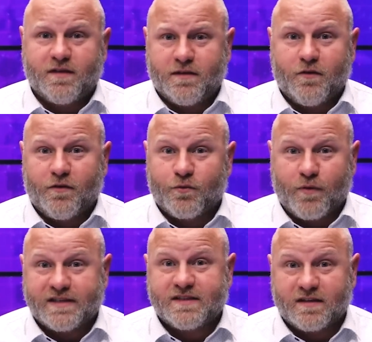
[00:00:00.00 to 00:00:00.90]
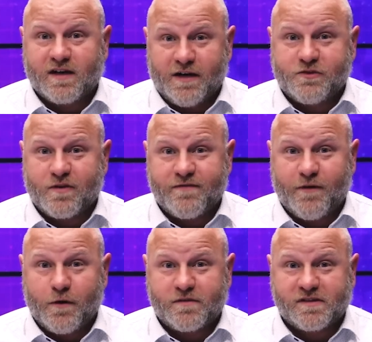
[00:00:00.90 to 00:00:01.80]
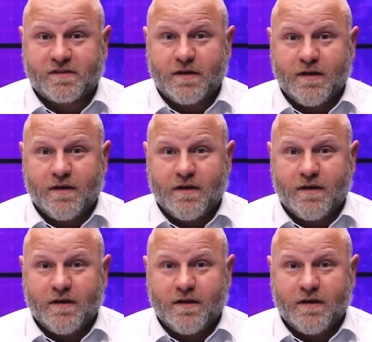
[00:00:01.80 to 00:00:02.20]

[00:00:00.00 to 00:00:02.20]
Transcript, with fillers: to do to the rest of the country, folks.